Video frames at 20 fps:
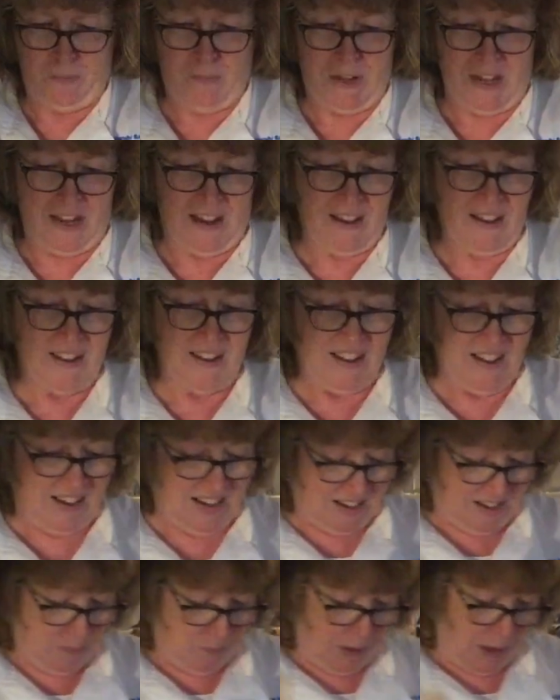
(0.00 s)
to be,
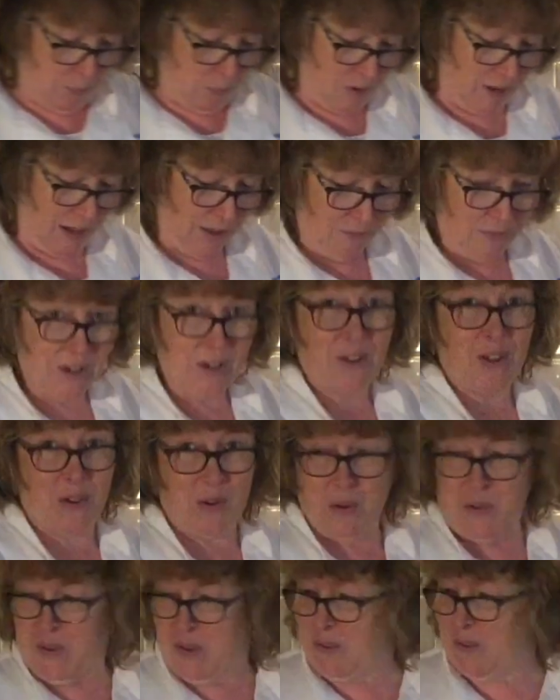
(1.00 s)
and the paper napkin can
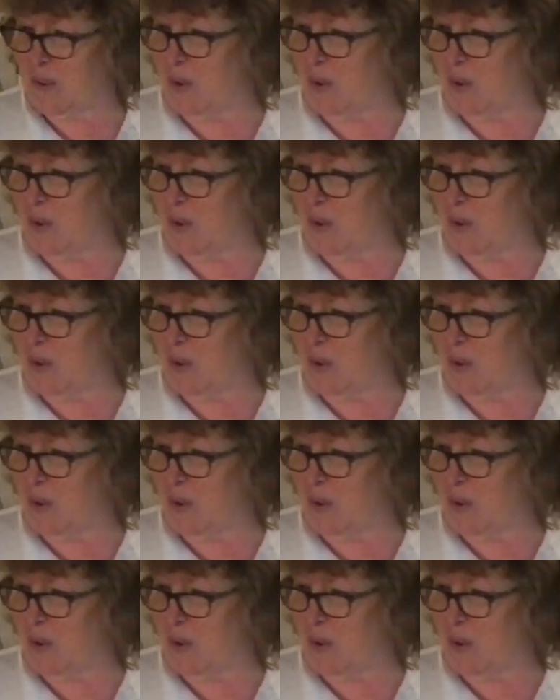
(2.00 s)
go in the